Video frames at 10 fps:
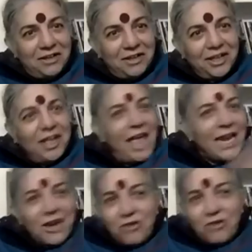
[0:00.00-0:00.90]
any
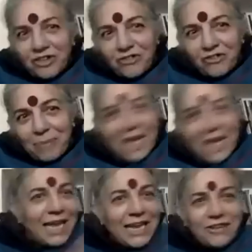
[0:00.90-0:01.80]
reserve bank, any
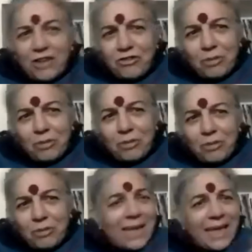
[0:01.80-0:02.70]
central bank,
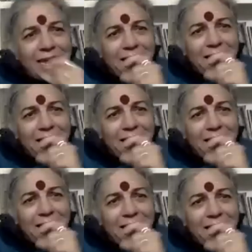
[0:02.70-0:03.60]
any government.
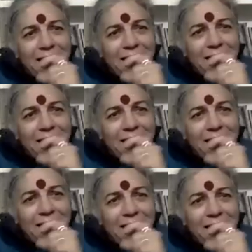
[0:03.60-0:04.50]
And they said it in the
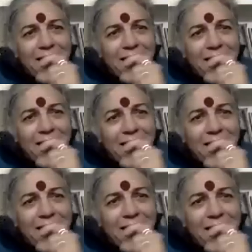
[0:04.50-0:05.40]
patent application.
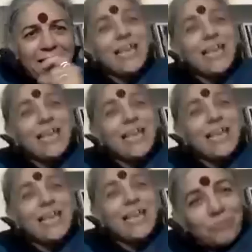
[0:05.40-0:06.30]

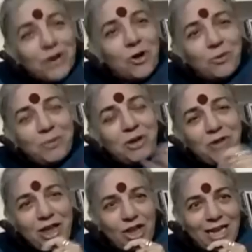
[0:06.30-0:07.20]
Cryptocurrencies will not be
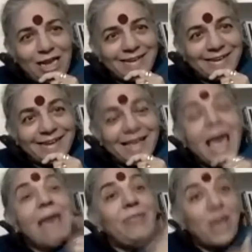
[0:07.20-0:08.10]
regulated.
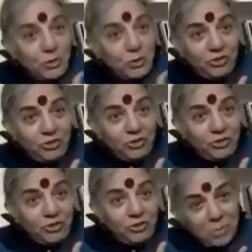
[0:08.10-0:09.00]
And they're going to
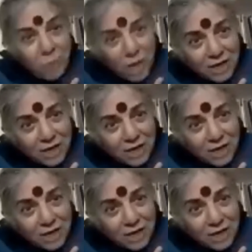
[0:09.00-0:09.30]
decide what we are